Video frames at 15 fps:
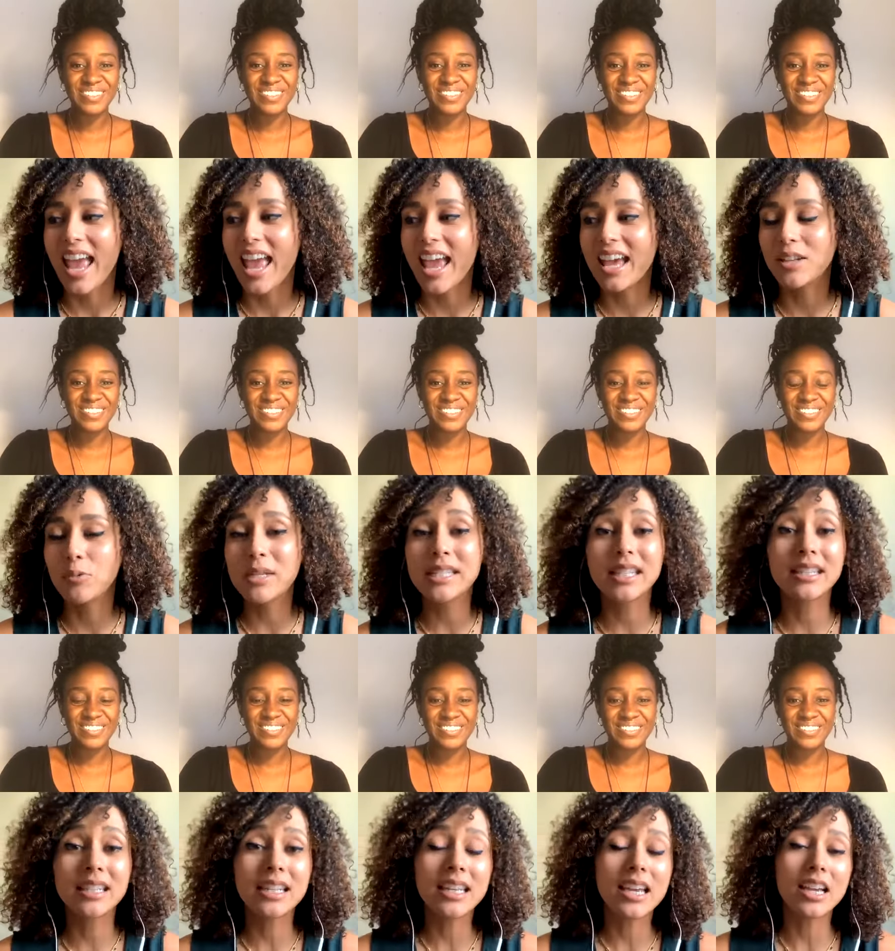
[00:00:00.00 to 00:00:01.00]
Speaker 1: And
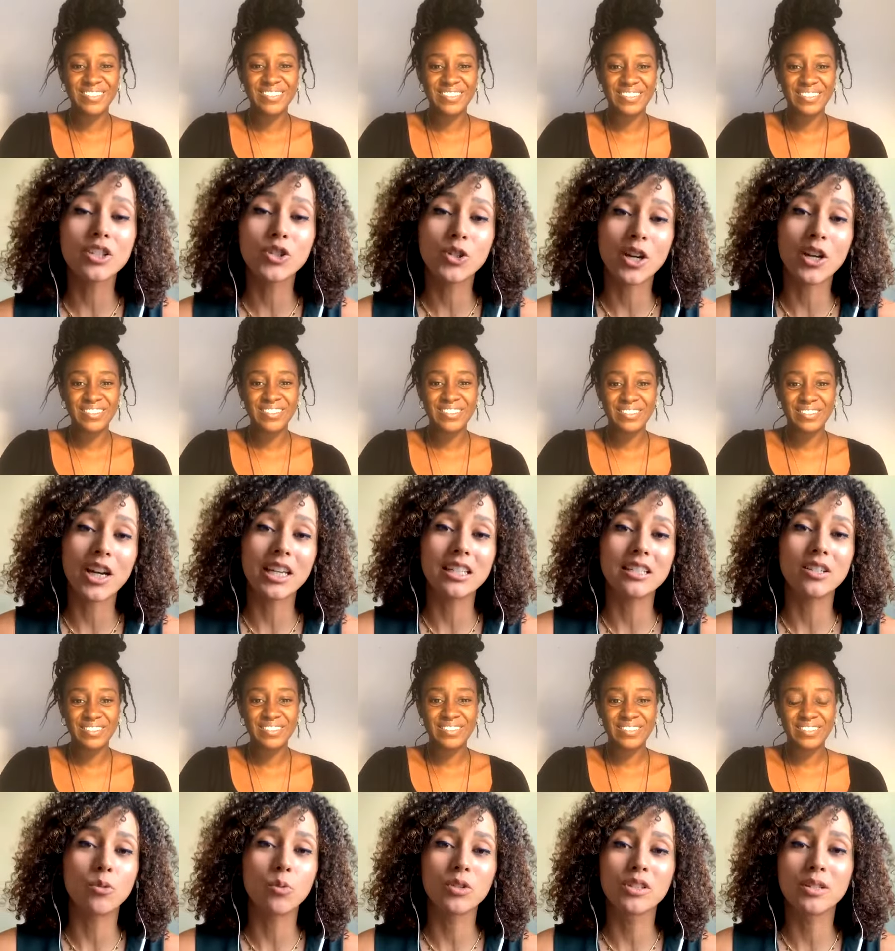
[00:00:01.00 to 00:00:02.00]
recently I joined
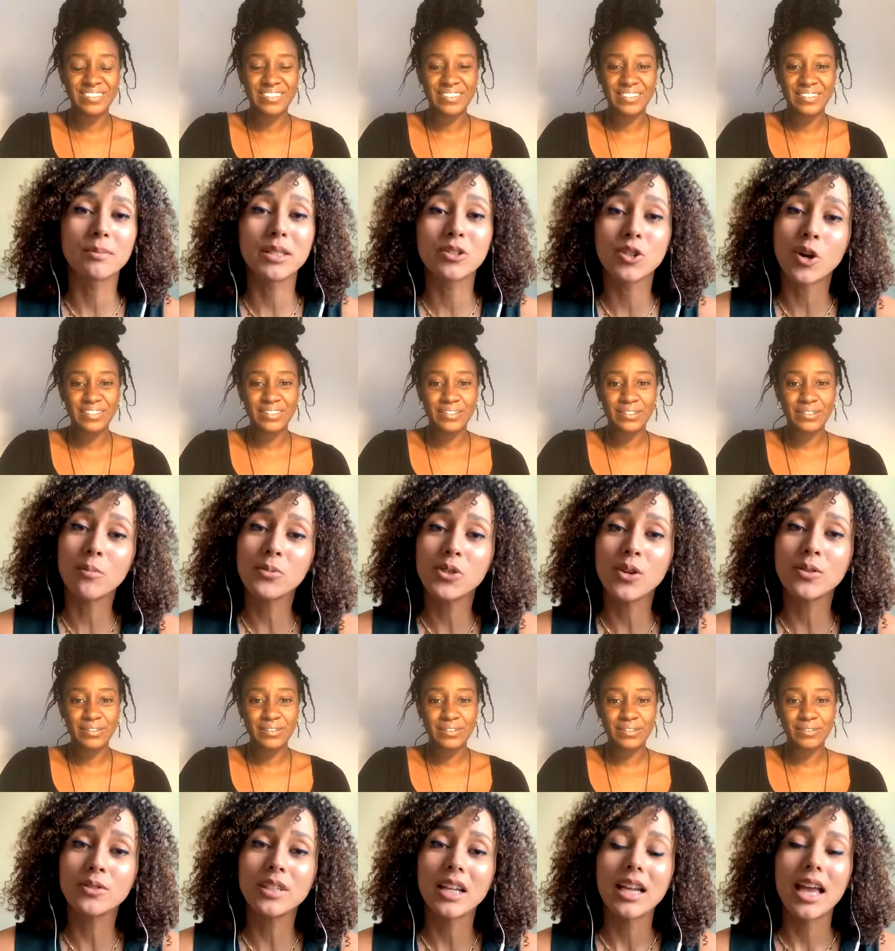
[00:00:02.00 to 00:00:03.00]
Wunderman
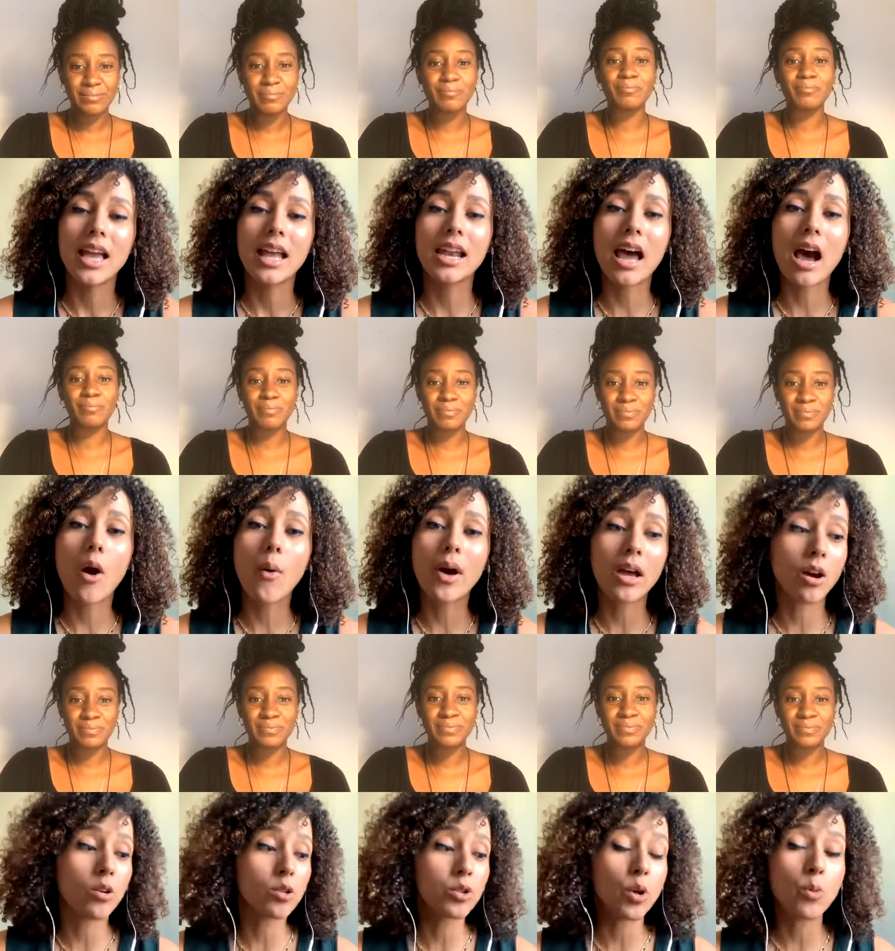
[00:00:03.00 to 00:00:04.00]
Thompson. And now I
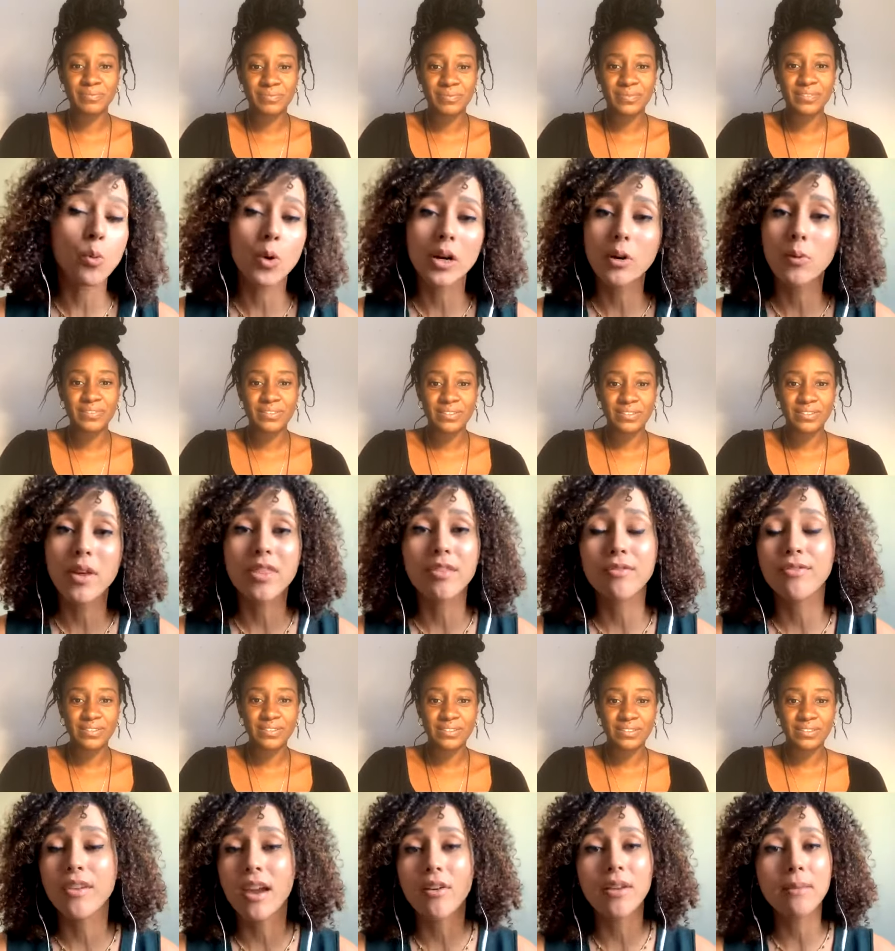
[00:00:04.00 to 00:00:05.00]
also work with a
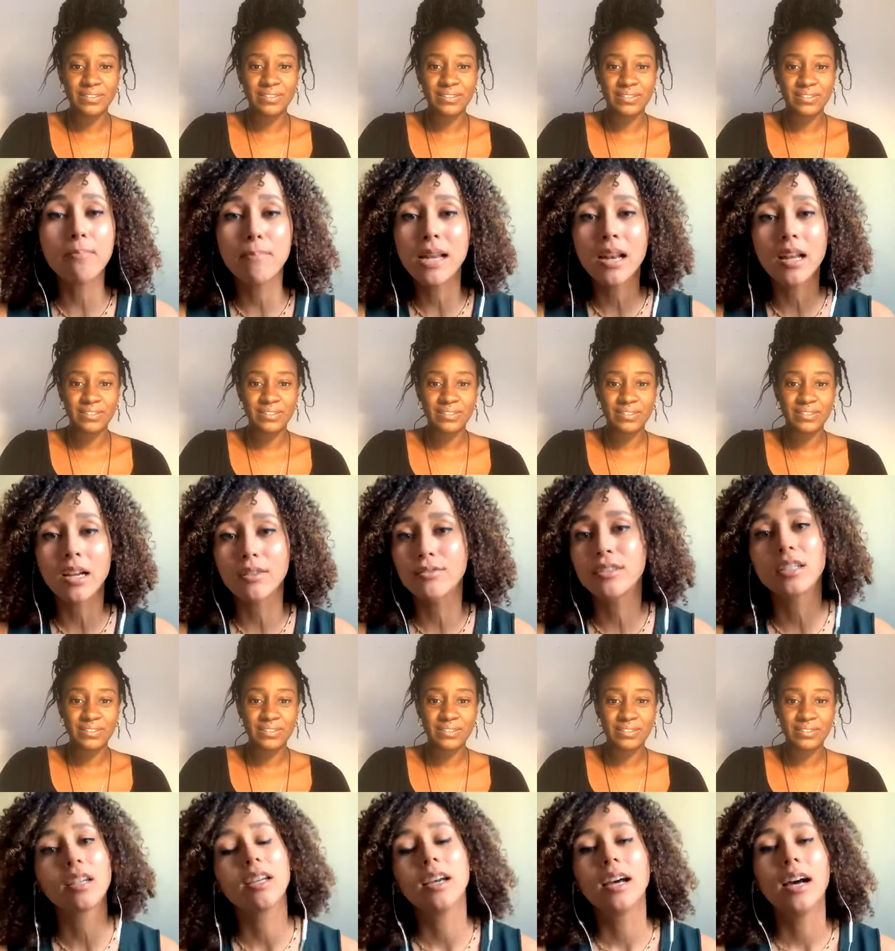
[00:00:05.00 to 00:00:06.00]
very beloved
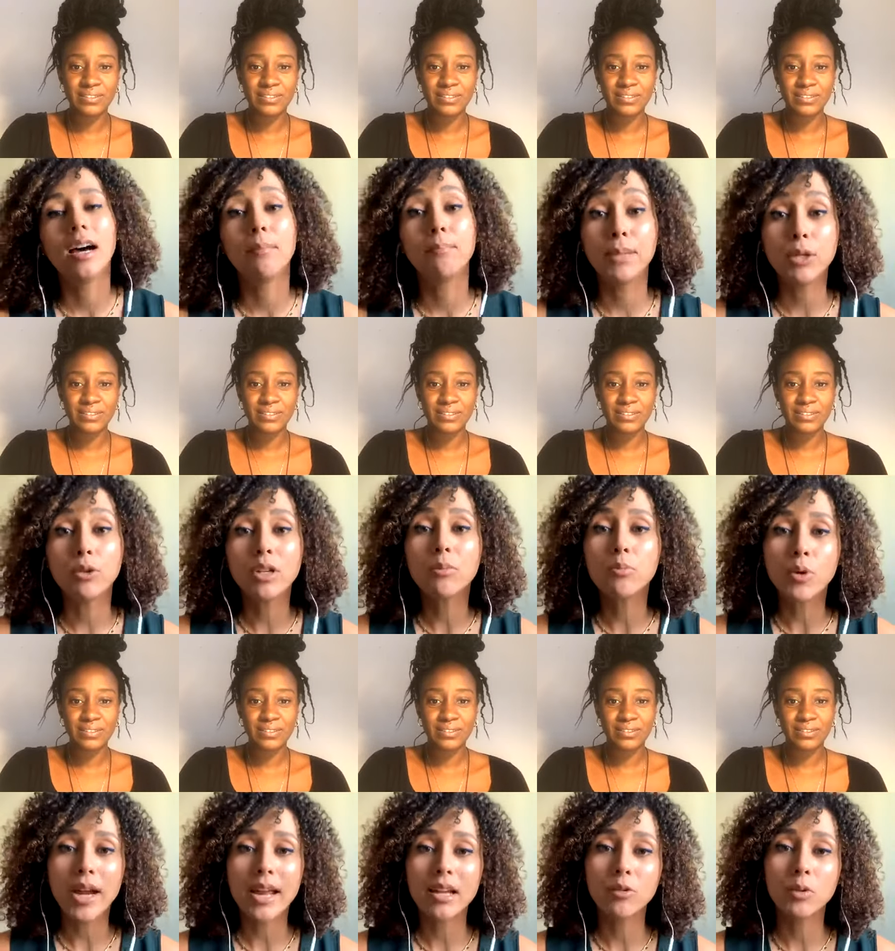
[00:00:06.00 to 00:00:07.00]
um, beauty
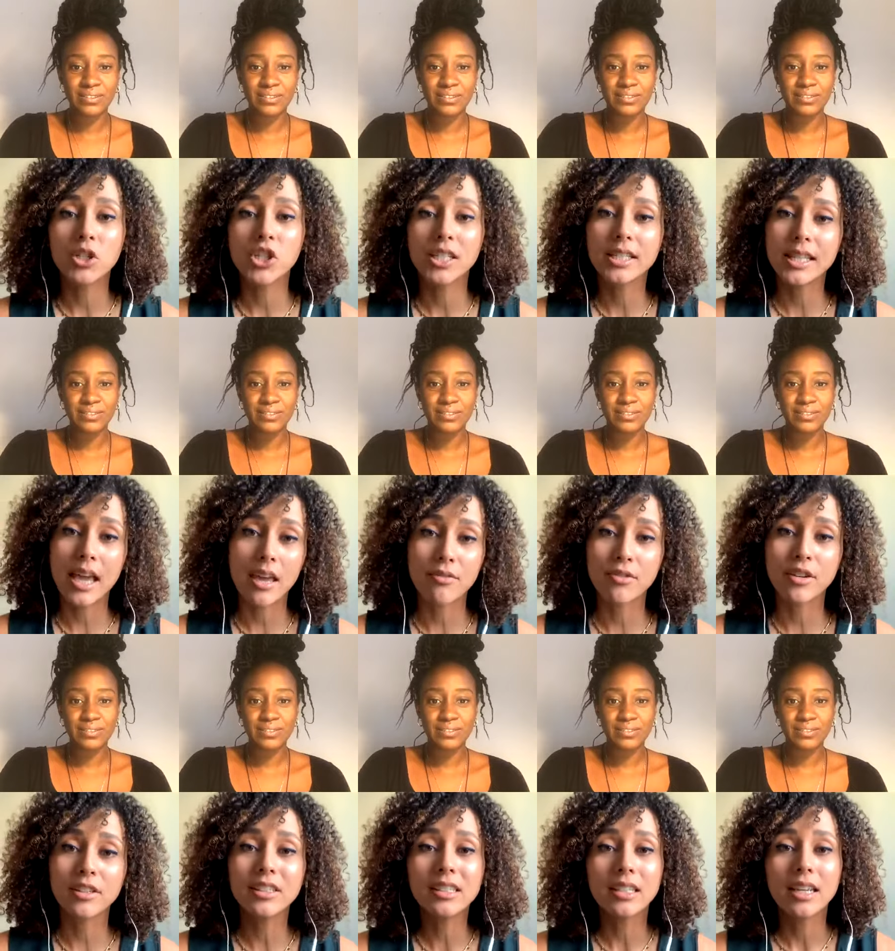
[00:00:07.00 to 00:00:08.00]
brand, which is Avon.